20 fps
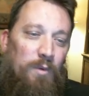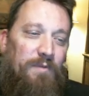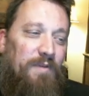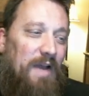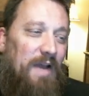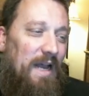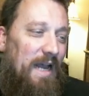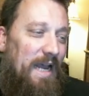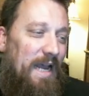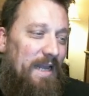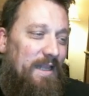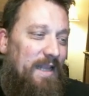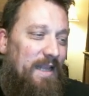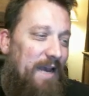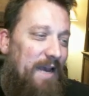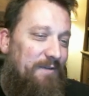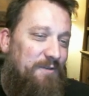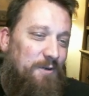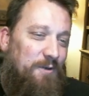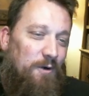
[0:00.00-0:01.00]

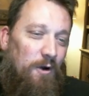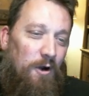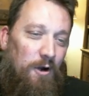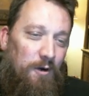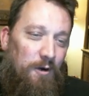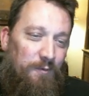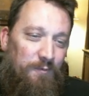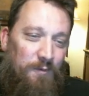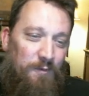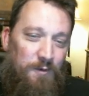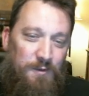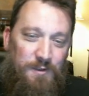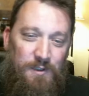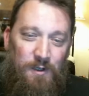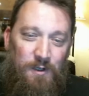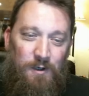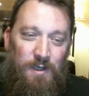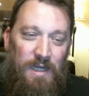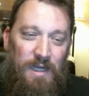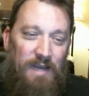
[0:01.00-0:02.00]
after our first
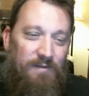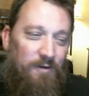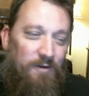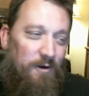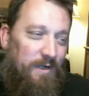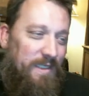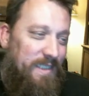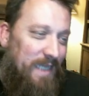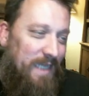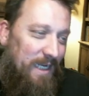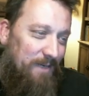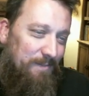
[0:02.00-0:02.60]
turn, I've already tied